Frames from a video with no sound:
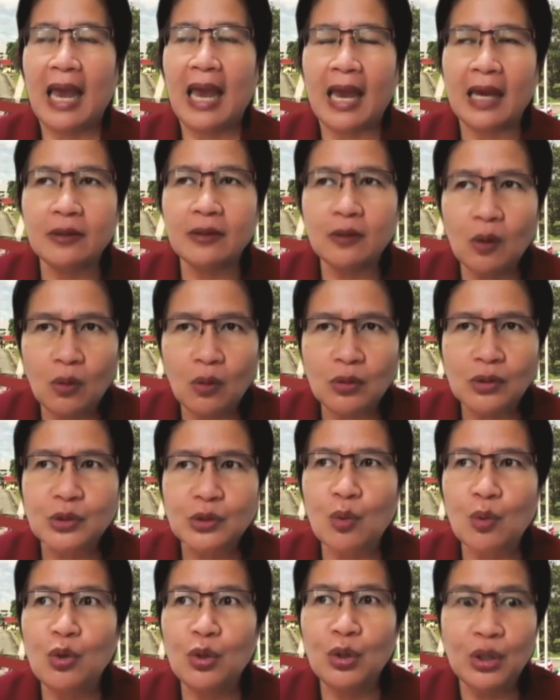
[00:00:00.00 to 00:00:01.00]
and also
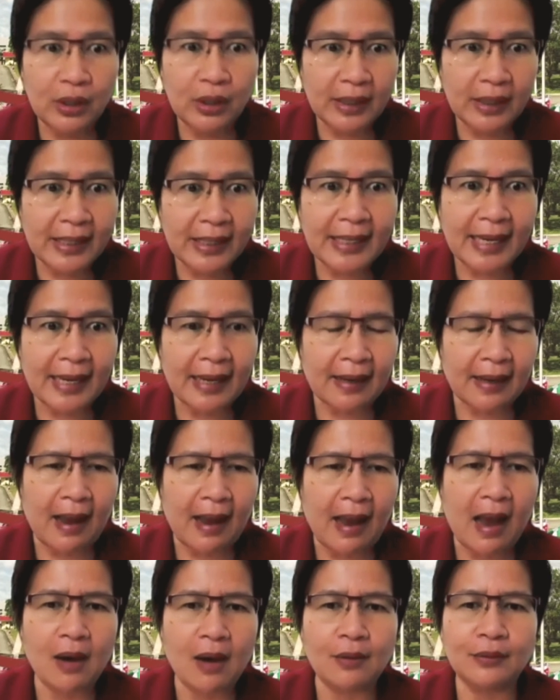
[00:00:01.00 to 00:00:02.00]
learning
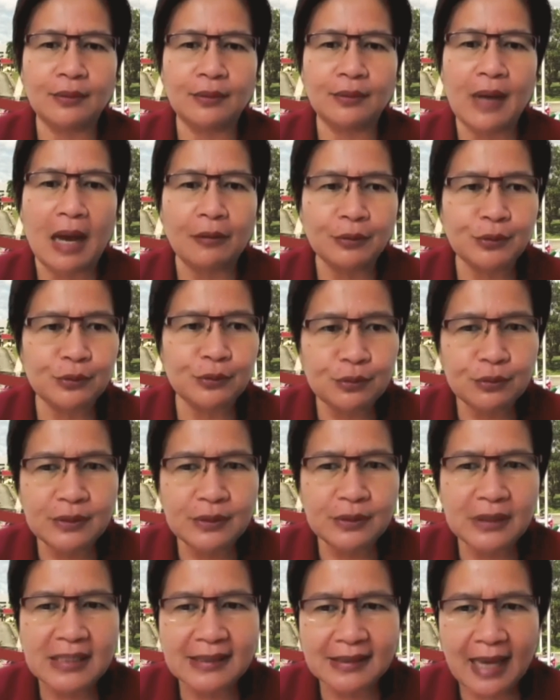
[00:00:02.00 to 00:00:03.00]
how to do
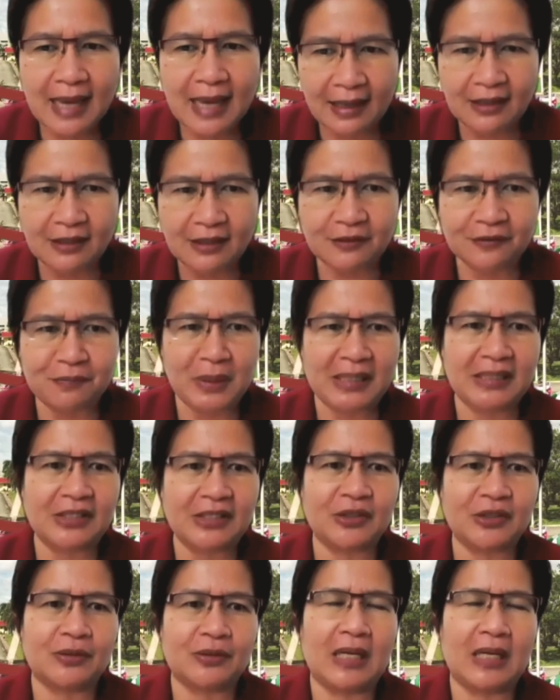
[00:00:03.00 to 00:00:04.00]
this kind of
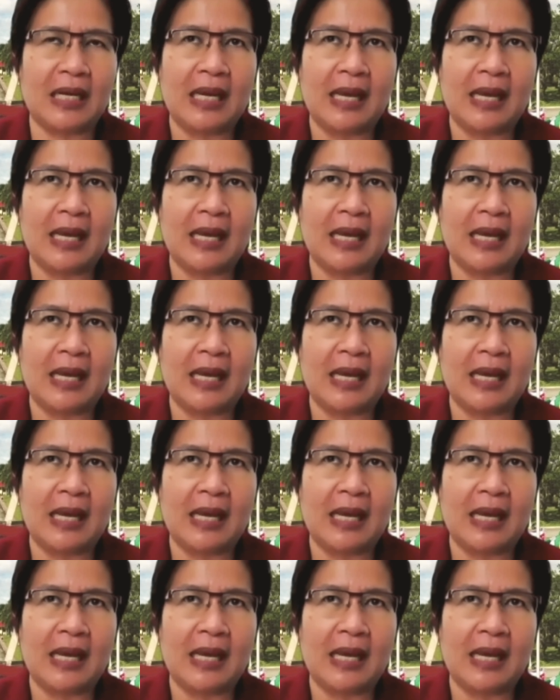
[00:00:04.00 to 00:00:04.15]
ministry.